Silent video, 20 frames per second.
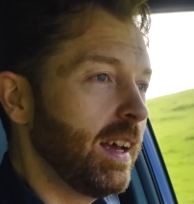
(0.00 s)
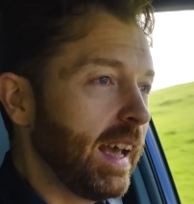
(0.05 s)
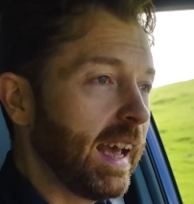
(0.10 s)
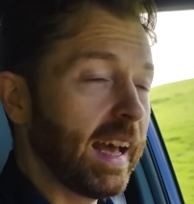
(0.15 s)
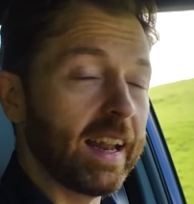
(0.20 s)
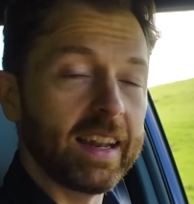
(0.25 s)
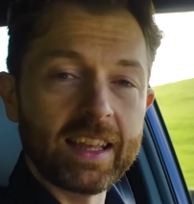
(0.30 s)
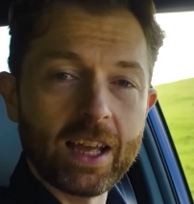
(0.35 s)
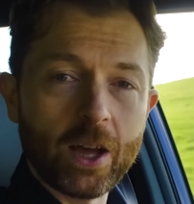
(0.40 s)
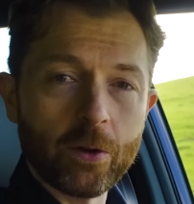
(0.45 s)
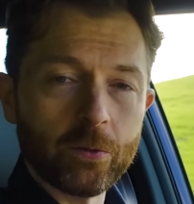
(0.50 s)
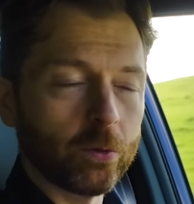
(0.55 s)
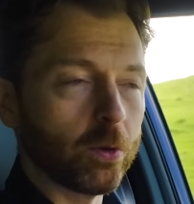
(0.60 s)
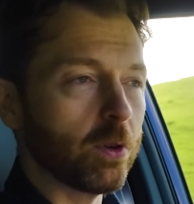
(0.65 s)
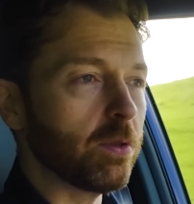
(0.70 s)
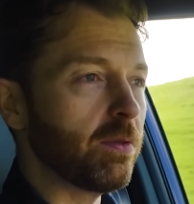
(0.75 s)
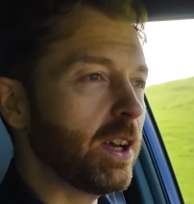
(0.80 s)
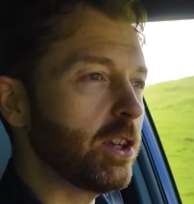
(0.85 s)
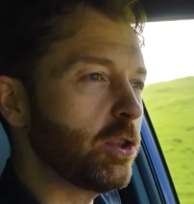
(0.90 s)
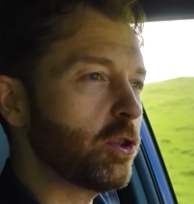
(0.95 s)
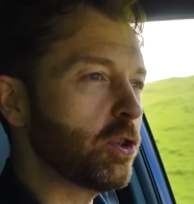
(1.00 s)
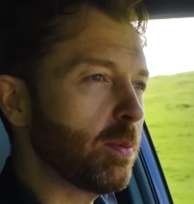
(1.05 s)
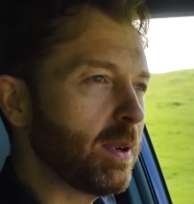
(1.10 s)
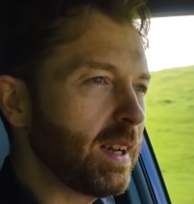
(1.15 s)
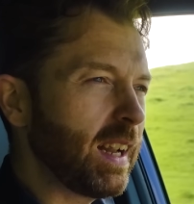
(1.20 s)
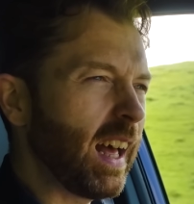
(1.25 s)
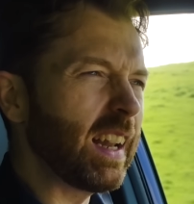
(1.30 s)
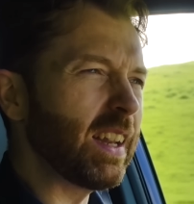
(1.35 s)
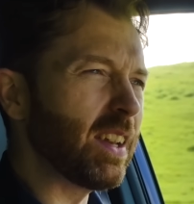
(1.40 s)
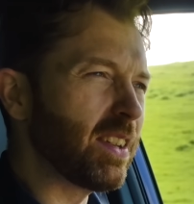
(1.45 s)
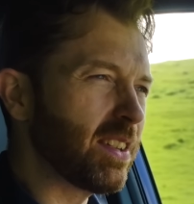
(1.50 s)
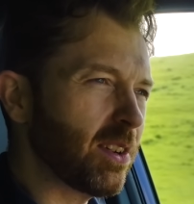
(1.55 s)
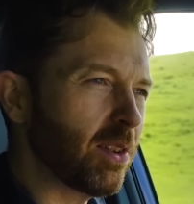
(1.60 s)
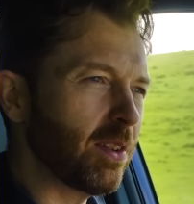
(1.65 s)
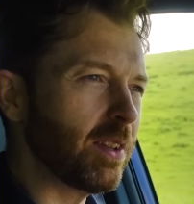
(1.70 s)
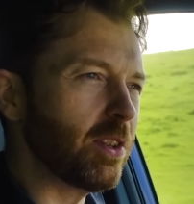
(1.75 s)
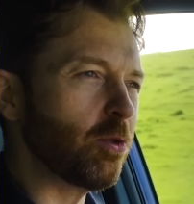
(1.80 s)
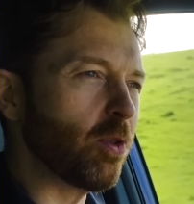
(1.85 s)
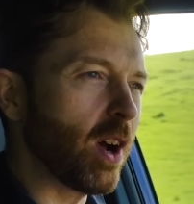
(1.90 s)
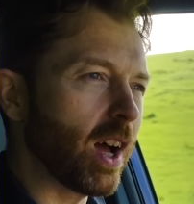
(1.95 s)
heading out for adventure, but not
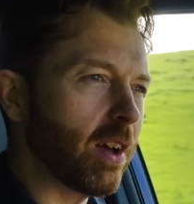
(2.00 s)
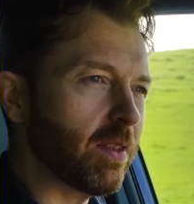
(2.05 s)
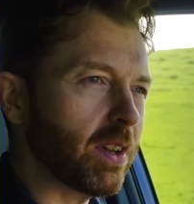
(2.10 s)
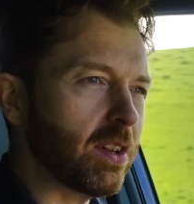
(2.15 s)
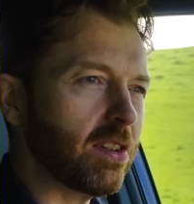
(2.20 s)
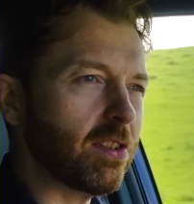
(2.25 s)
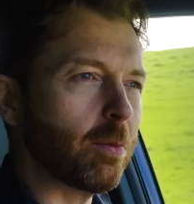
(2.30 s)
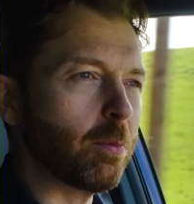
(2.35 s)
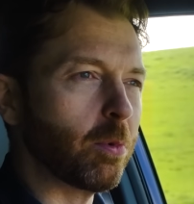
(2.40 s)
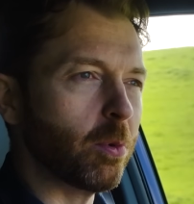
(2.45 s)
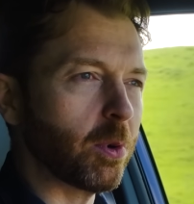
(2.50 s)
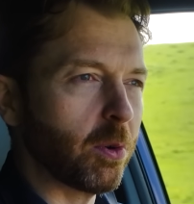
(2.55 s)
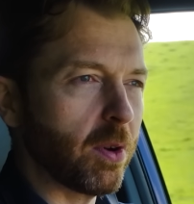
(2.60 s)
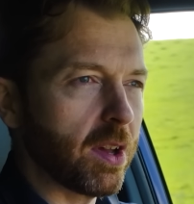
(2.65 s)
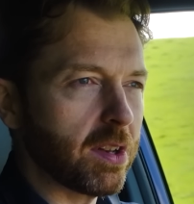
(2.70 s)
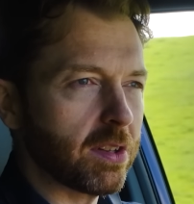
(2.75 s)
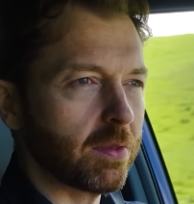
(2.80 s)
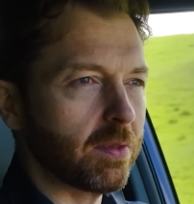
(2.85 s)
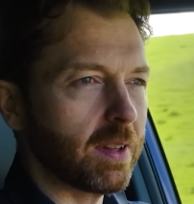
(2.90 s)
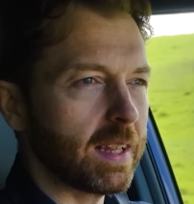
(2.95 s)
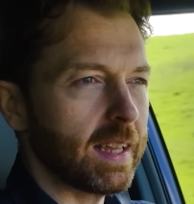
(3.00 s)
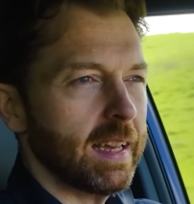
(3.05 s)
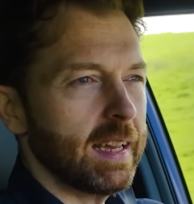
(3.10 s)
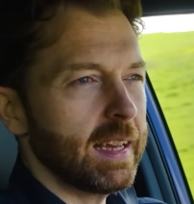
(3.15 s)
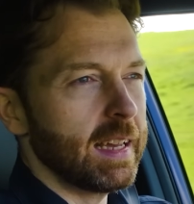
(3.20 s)
necessarily driving super aggressively.